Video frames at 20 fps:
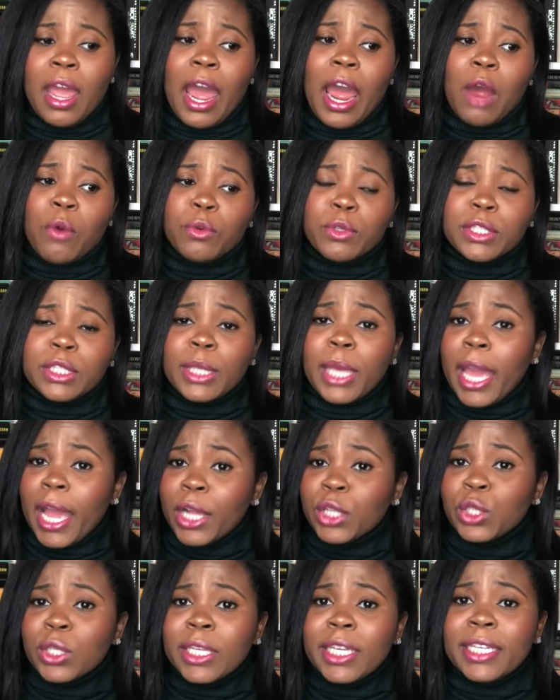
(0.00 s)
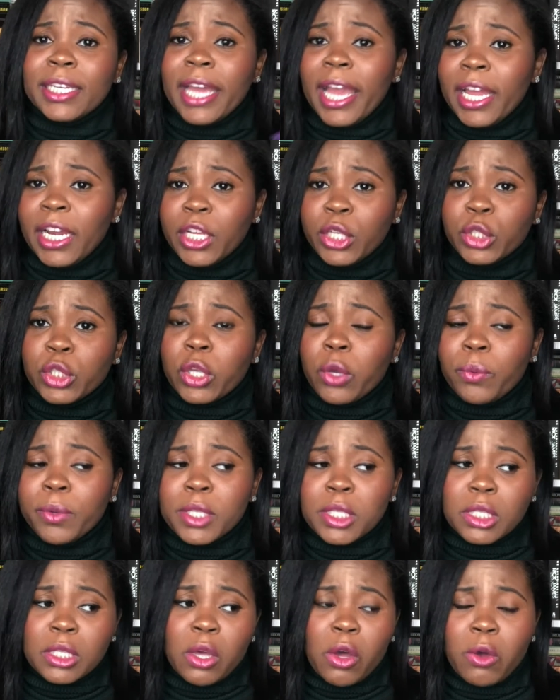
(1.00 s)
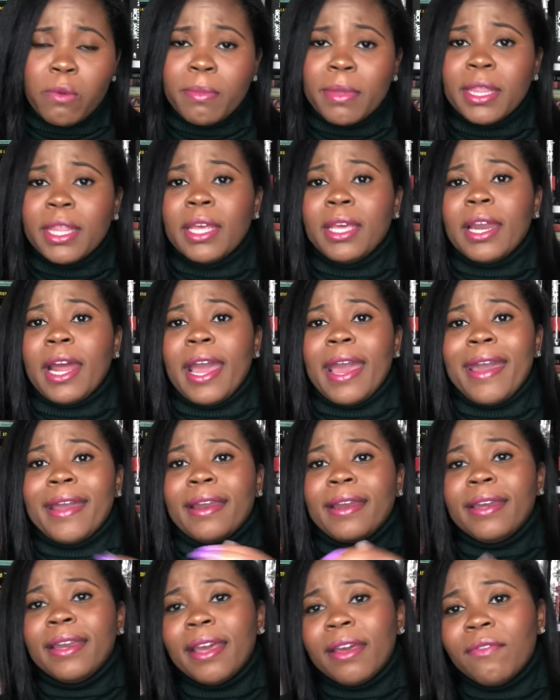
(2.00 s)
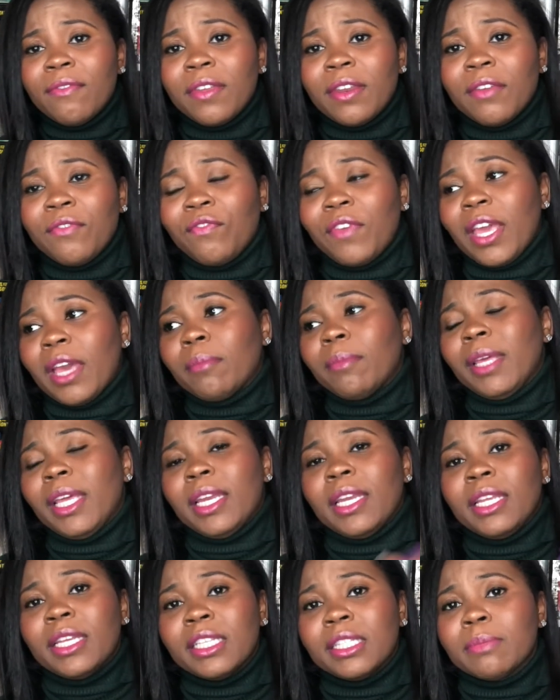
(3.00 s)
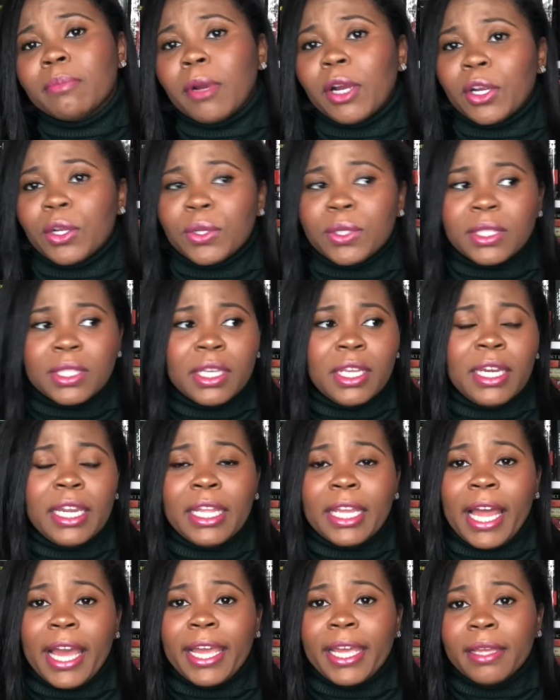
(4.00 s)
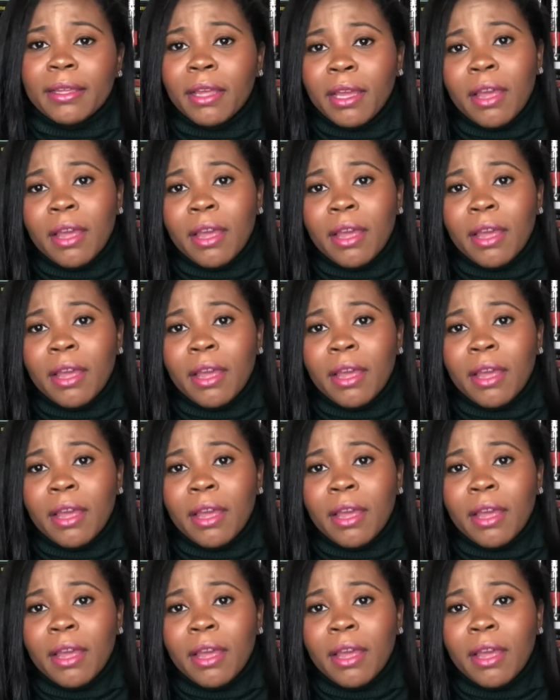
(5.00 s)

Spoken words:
I was casually dating so-and-so, but then I had a death in the family, and this person like